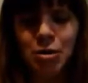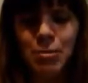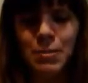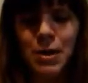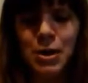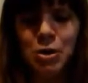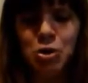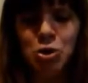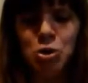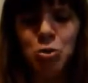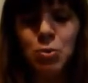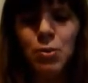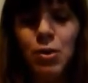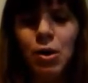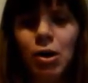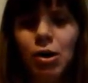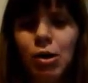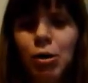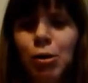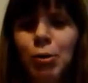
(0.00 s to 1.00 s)
to make
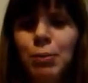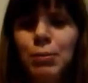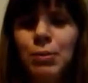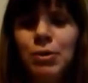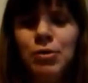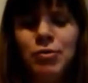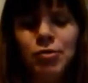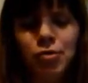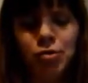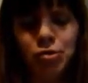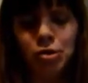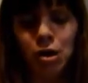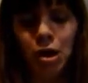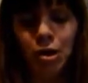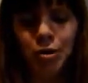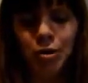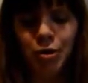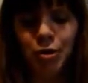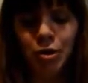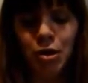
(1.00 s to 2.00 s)
sure her beautiful
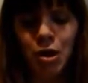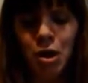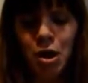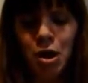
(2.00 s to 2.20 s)
daughter,